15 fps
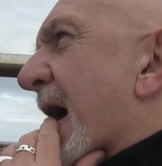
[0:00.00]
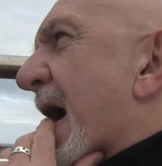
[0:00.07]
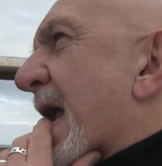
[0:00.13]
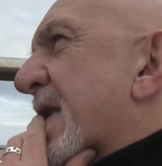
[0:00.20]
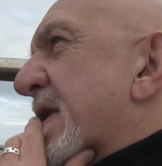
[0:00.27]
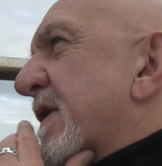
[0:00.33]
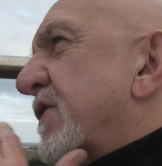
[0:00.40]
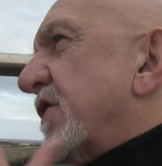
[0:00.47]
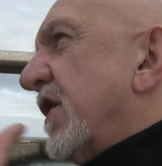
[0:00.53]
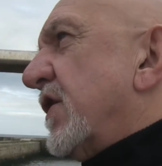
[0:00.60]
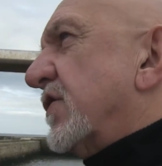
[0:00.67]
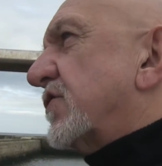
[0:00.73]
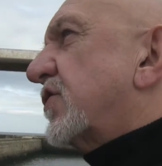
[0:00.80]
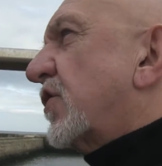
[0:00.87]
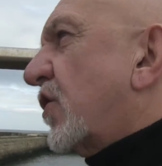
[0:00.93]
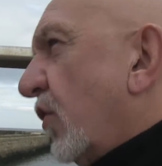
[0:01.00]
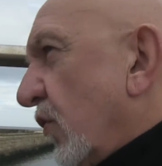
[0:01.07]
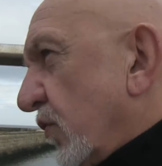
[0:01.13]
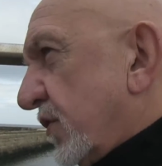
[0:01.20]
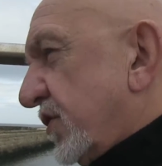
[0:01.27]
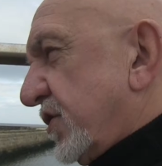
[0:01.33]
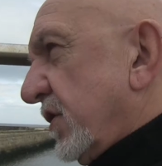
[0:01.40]
and its
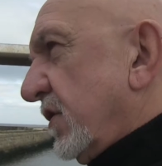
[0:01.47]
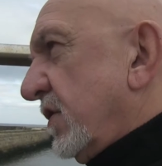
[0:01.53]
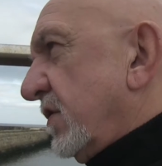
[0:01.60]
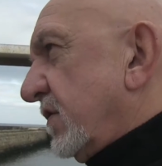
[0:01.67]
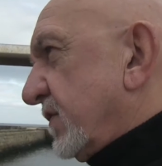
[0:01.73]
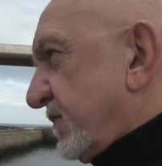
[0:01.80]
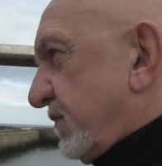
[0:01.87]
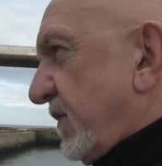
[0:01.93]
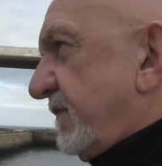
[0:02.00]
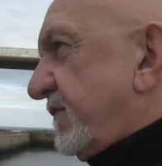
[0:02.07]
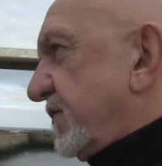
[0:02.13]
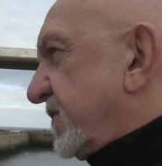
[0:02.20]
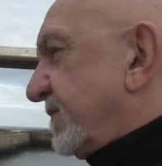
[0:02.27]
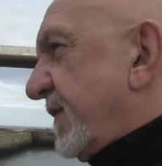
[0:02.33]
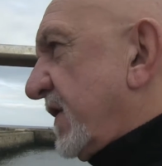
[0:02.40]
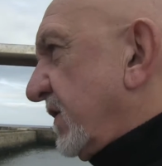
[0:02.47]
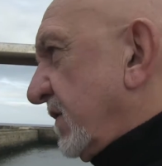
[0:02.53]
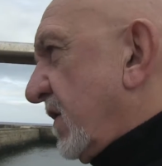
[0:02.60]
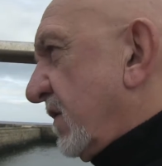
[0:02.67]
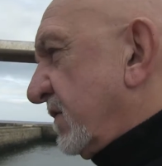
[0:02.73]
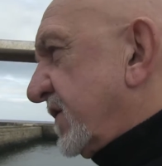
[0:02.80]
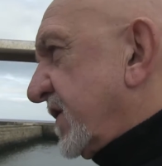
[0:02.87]
culture, as we've just spent
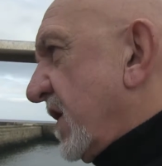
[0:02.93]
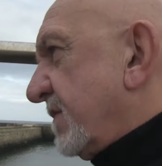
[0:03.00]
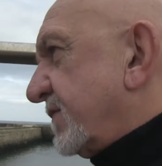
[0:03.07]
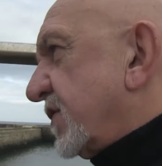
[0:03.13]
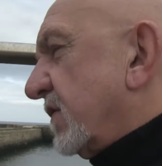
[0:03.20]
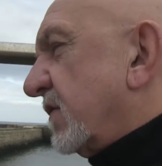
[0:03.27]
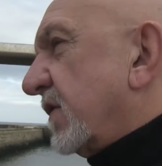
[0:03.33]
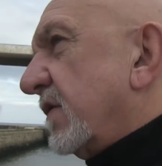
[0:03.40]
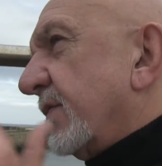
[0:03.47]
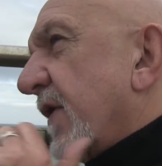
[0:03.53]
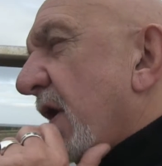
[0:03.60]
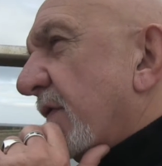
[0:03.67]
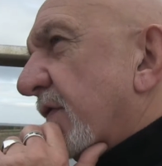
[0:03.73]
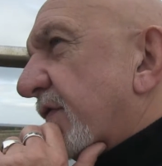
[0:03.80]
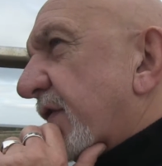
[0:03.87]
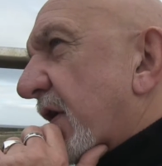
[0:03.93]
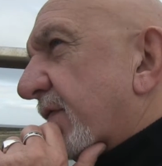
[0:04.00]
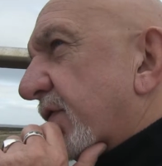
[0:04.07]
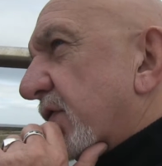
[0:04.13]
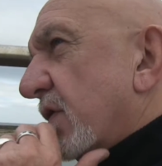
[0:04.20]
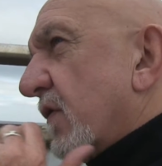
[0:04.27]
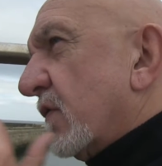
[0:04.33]
a long time talking about this
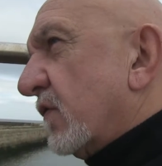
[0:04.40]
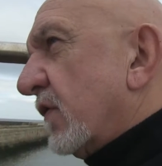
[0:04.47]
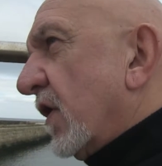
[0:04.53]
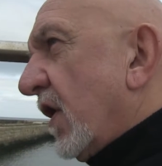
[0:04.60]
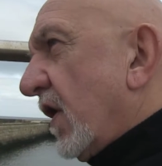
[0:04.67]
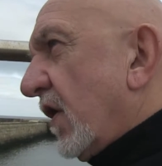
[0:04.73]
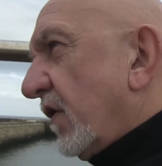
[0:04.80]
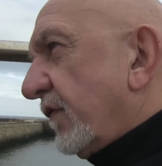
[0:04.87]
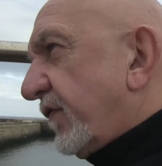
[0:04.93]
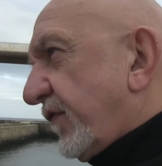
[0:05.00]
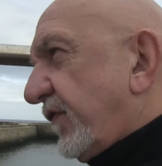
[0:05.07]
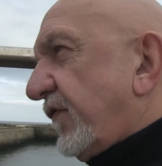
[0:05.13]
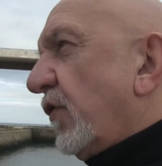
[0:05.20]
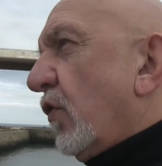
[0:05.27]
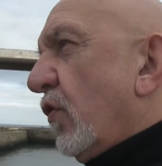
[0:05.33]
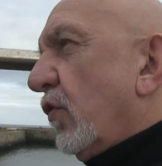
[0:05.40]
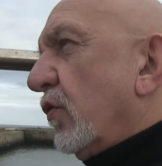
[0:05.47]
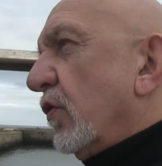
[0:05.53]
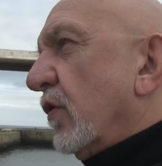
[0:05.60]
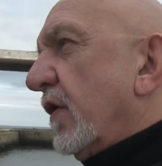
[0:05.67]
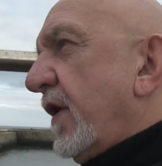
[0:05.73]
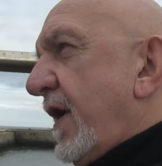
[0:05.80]
afternoon,
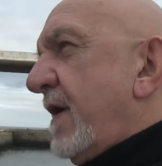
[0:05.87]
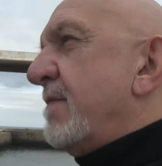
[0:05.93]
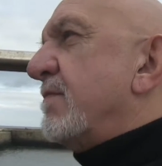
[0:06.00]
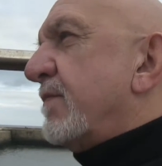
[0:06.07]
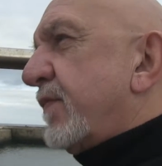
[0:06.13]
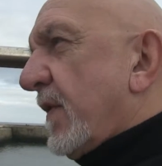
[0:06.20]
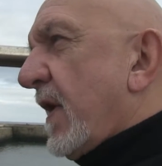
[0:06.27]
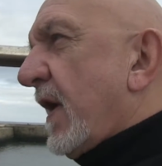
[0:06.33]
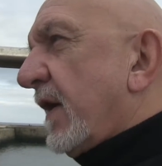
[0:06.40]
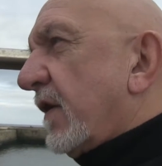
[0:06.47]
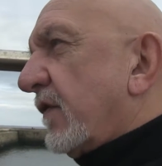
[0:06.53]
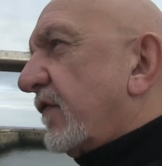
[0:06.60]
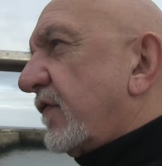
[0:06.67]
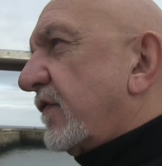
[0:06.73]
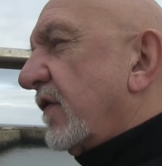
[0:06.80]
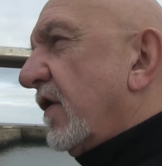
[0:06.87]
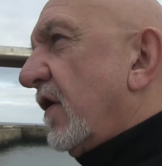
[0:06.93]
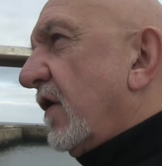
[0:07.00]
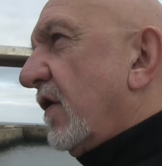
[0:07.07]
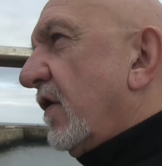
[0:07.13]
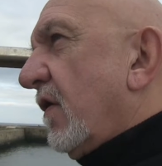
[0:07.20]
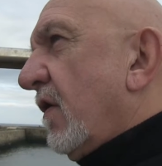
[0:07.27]
still impacts
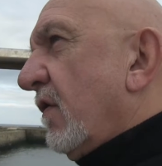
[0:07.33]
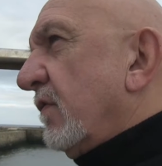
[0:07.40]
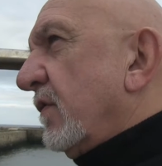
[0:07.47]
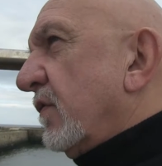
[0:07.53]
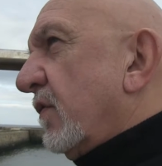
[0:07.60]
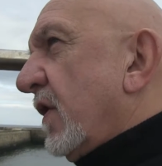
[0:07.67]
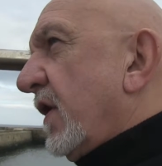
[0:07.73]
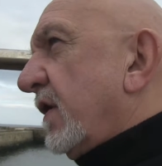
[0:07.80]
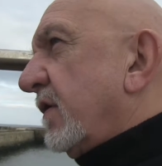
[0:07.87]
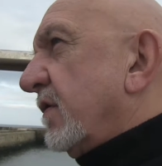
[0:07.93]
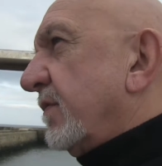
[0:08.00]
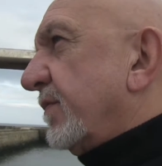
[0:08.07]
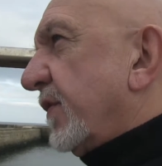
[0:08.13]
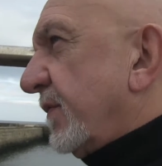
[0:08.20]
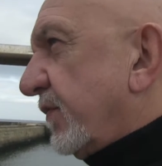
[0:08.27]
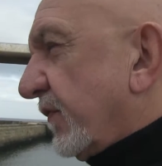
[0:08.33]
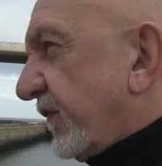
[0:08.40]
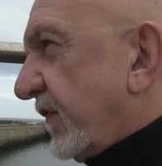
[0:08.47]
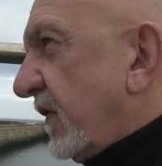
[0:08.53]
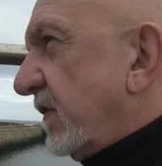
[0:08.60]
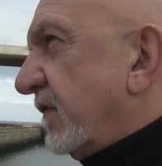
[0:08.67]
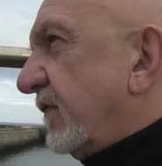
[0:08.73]
on the way that people
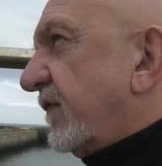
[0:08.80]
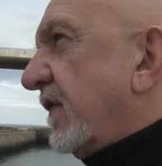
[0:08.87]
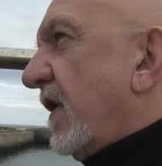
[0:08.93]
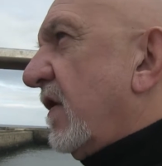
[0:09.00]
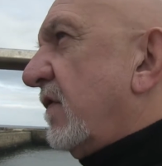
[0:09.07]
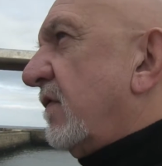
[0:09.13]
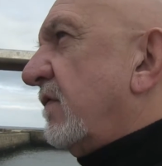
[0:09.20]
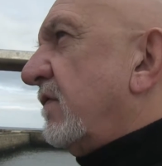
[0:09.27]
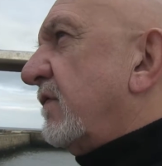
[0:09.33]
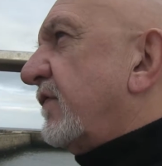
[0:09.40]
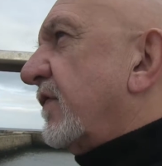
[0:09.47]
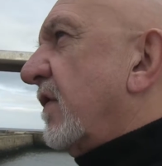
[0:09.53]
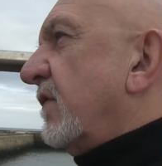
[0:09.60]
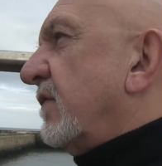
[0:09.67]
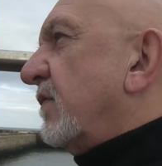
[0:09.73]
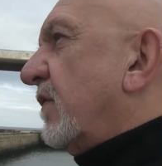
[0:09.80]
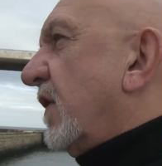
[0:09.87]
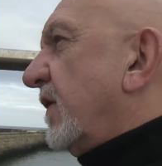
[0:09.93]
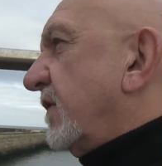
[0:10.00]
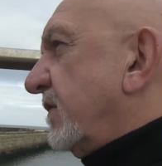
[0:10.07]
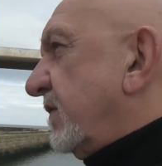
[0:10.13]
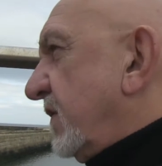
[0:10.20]
see themselves, on the
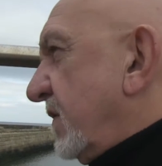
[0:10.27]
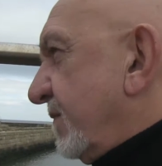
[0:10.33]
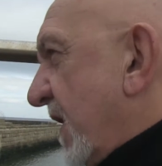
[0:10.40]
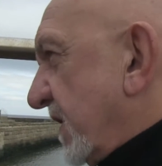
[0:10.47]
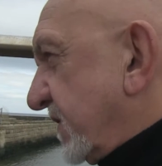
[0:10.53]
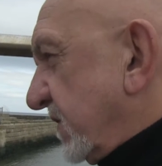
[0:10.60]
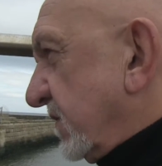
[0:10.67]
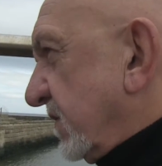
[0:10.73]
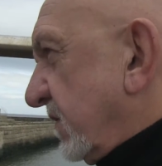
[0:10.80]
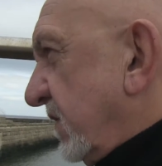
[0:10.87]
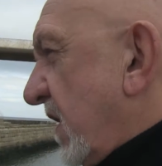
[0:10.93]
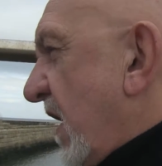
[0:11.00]
way that they imagine their